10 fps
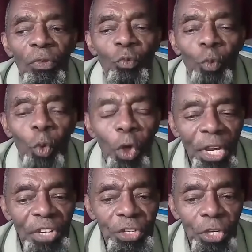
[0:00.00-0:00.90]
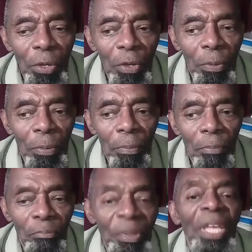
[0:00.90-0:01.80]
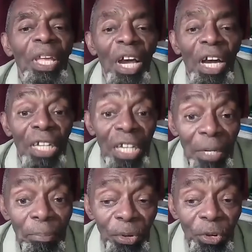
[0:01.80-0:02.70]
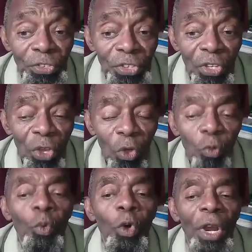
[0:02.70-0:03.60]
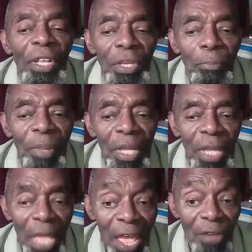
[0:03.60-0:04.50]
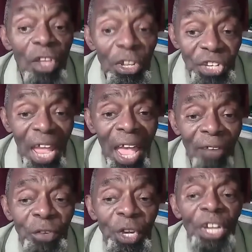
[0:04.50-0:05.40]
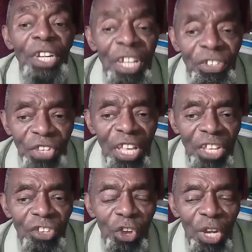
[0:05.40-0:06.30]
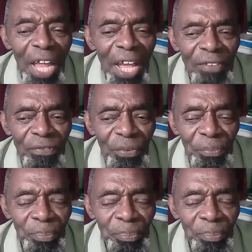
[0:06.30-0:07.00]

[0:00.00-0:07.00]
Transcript: wanting to be a good person, wanting to have goodness in your life.